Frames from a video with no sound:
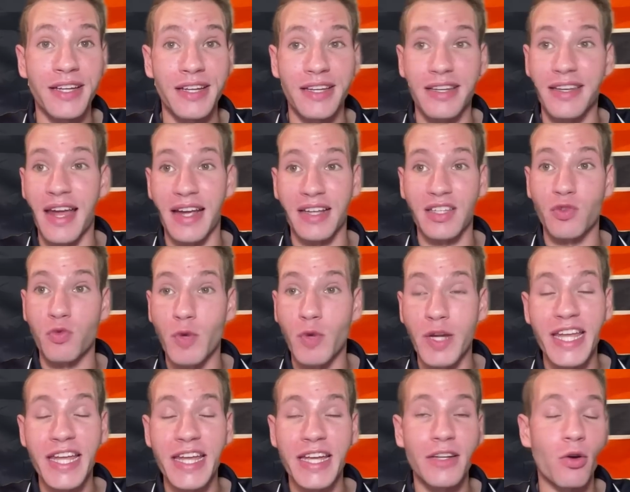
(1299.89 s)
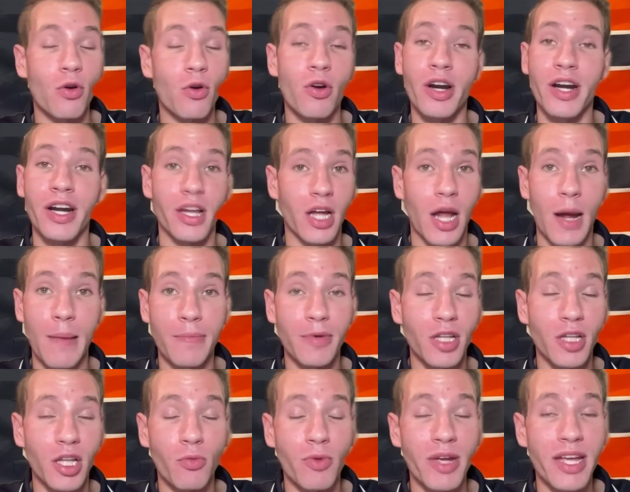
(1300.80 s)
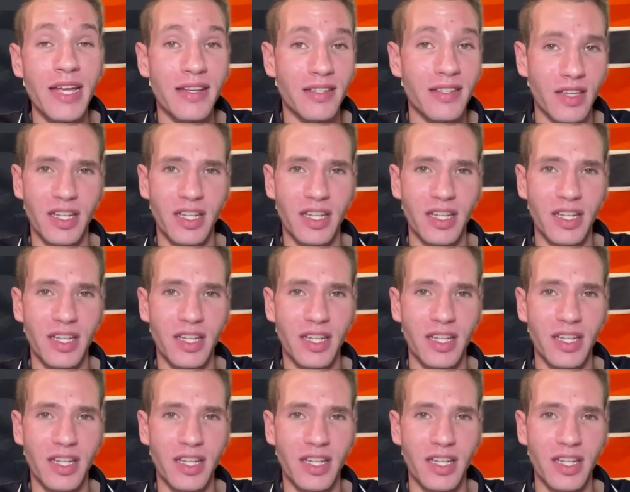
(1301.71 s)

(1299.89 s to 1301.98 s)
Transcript: next week or in a couple of weeks,